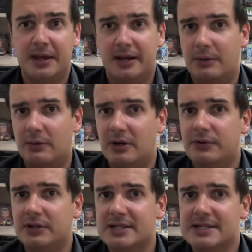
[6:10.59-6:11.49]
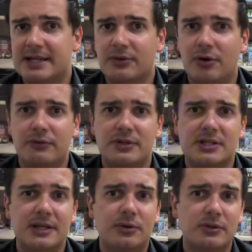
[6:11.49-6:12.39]
Now, however, this set
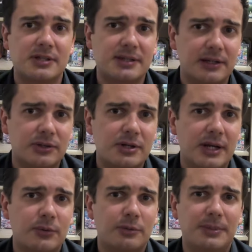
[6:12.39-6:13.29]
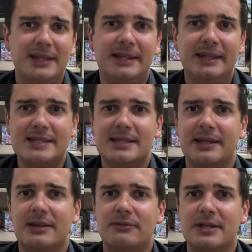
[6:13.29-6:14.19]
obviously could still turn out to be a decent
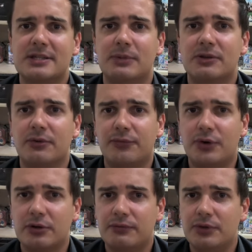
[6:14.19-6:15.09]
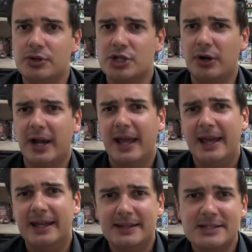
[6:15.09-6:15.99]
investment for the future.
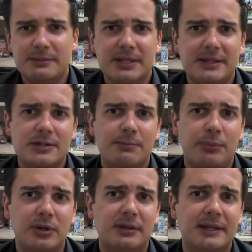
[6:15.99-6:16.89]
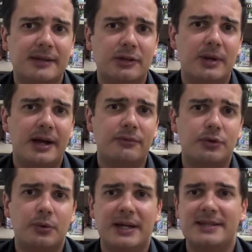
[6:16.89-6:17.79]
It is a bit disappointing that we have to
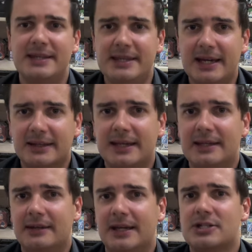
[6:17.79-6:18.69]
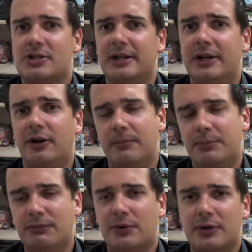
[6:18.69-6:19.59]
wait yet again an extra year
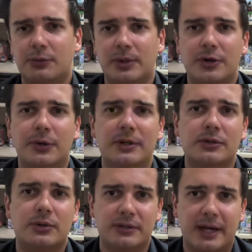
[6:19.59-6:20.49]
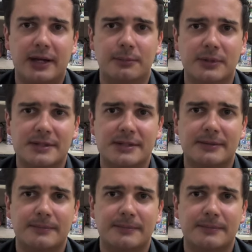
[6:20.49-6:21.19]
before it will go into retirement.